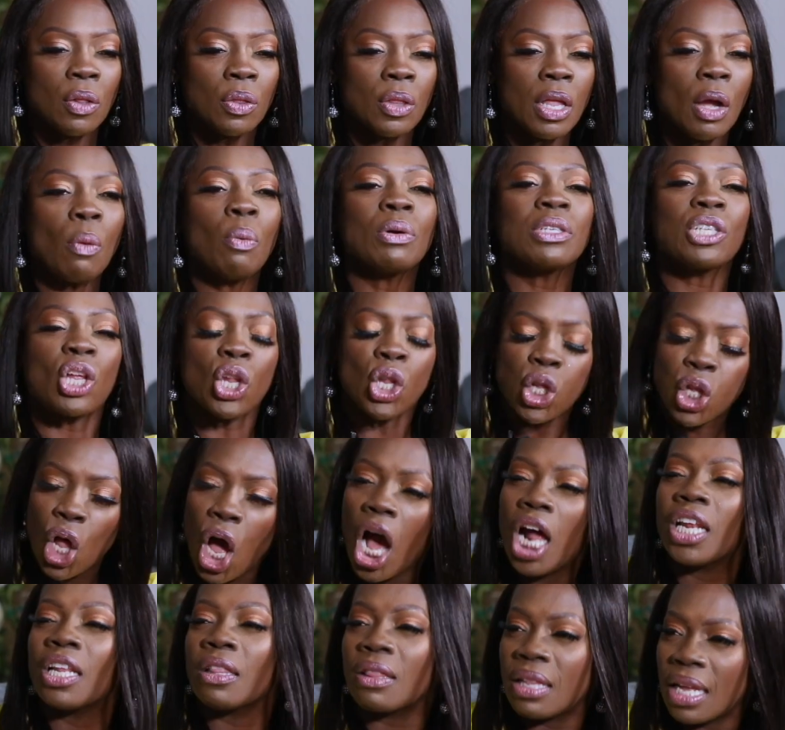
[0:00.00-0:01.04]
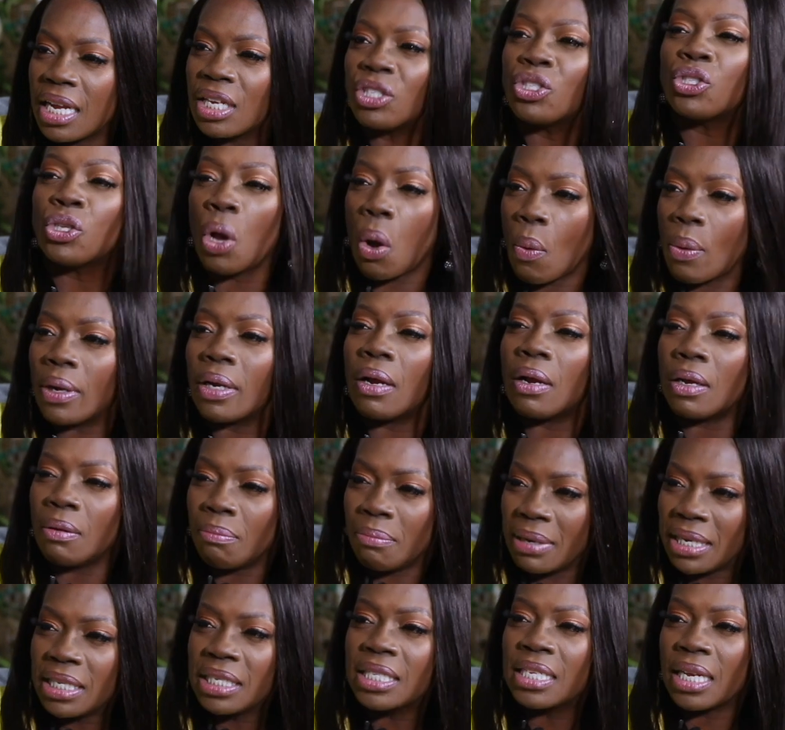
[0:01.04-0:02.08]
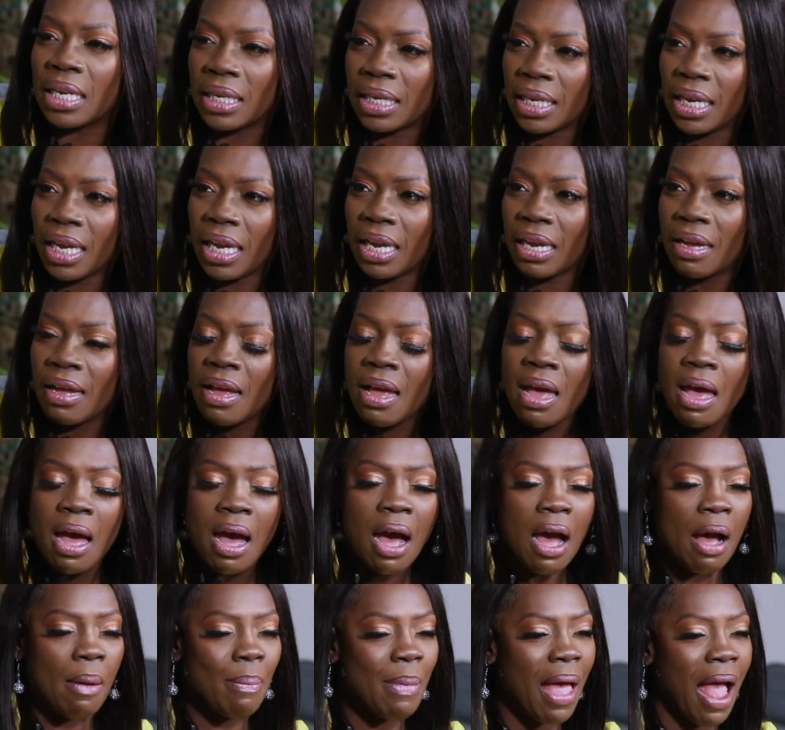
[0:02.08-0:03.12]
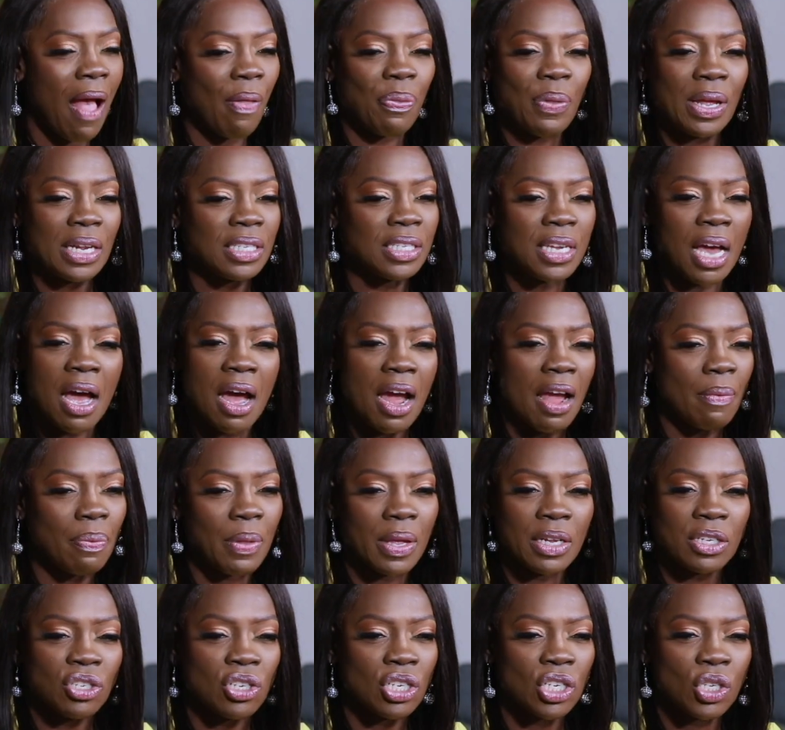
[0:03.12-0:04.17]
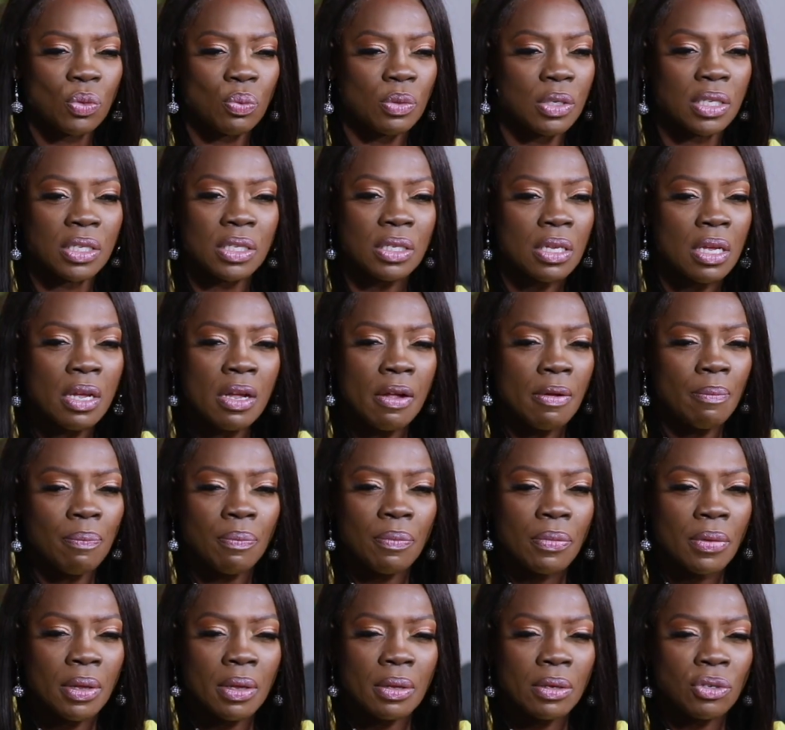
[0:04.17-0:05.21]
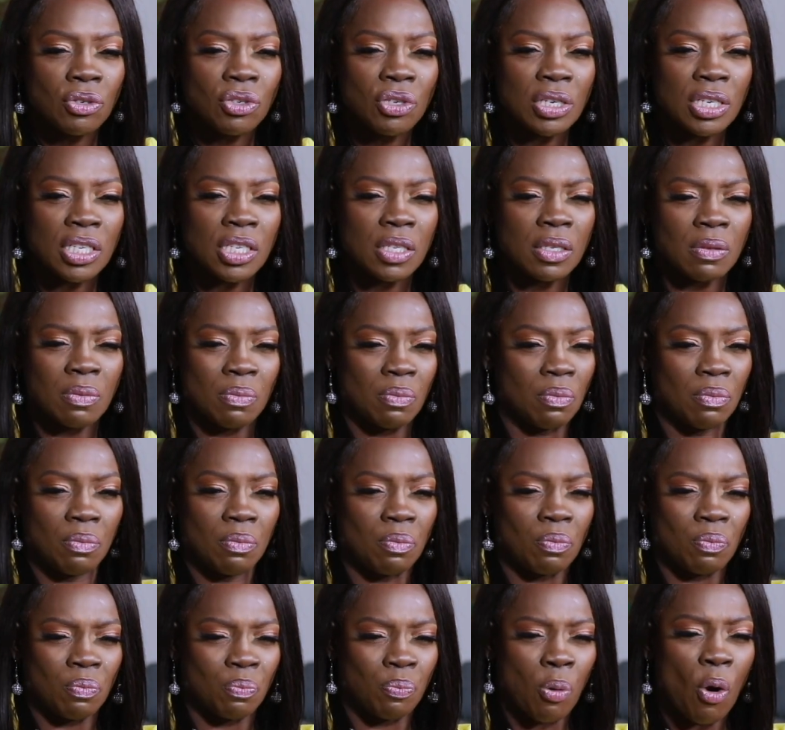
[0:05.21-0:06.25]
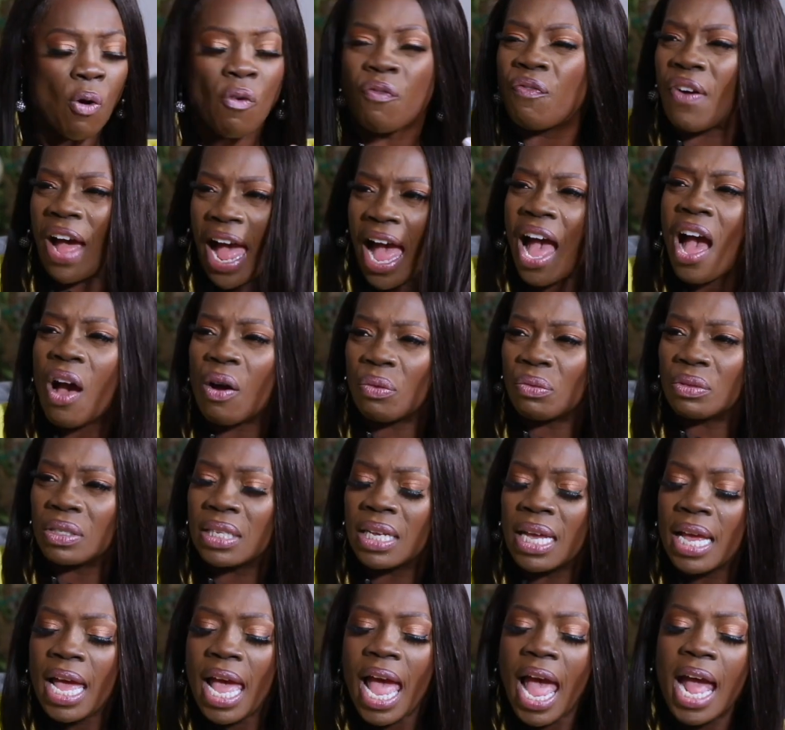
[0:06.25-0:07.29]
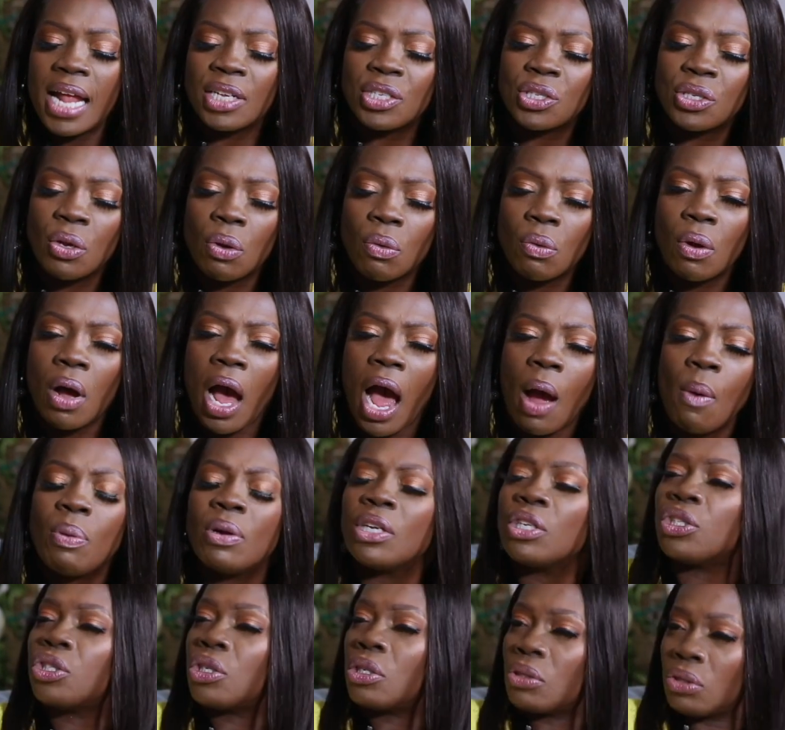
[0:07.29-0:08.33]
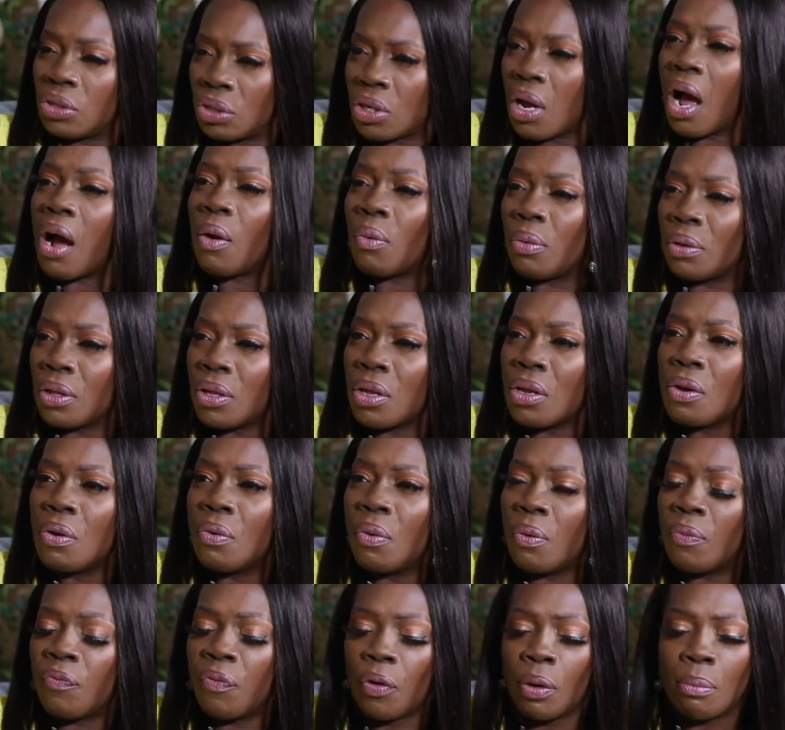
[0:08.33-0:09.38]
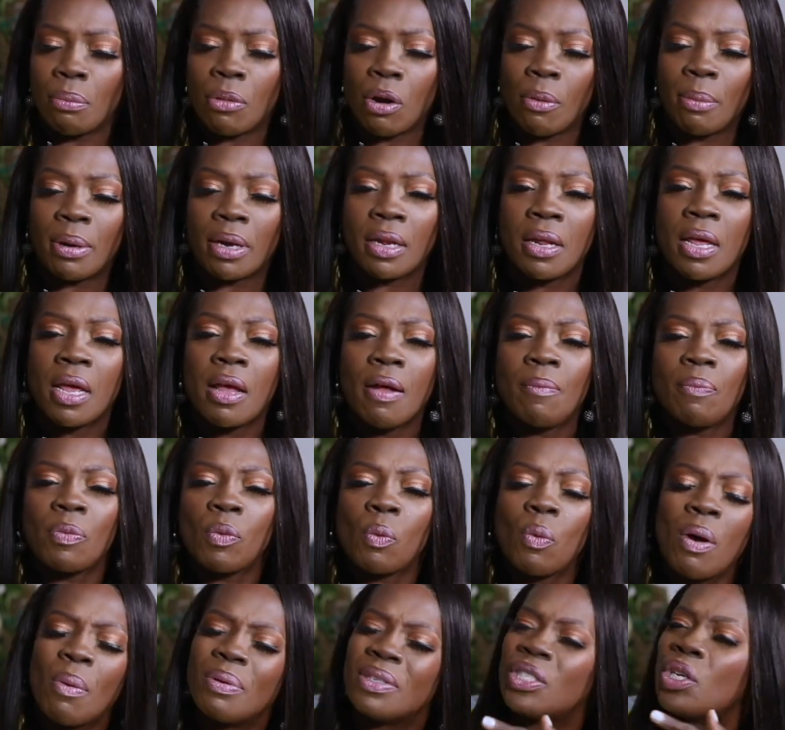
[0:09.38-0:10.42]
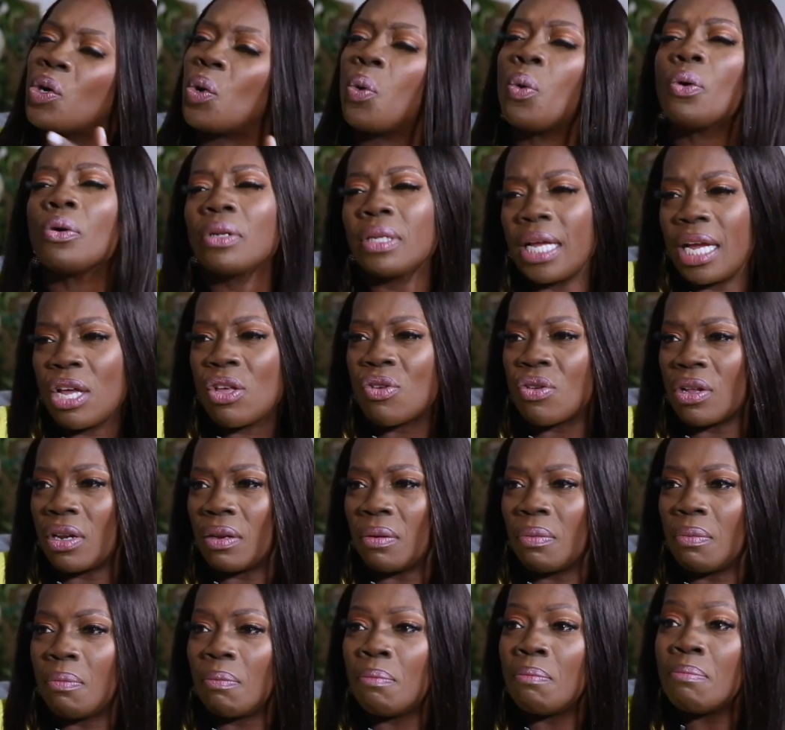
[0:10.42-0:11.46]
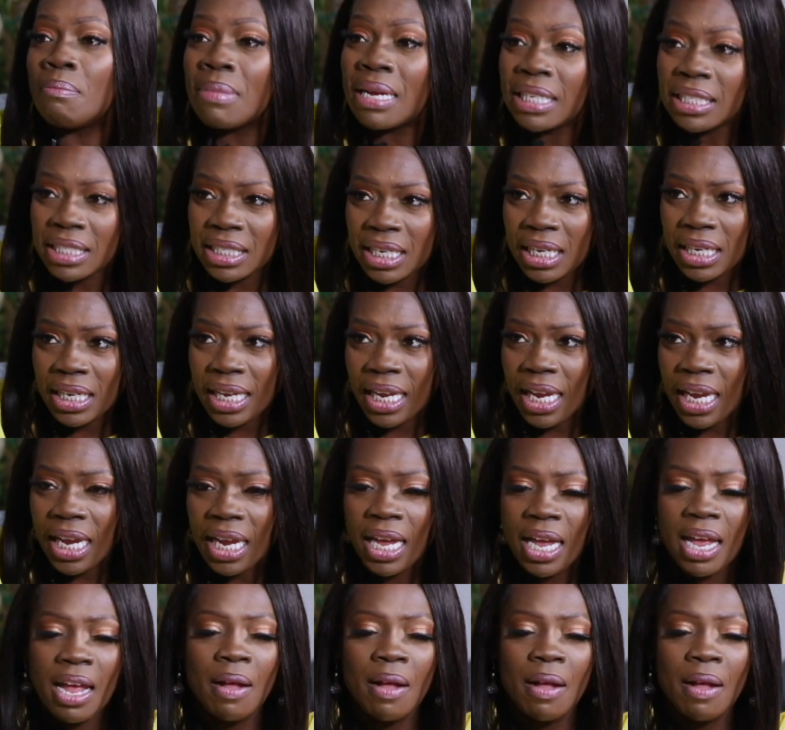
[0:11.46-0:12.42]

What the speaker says: there was a lot of things going on mentally. at that time that just was just profound. And so I want to talk with you for a moment. What was the correlation mentally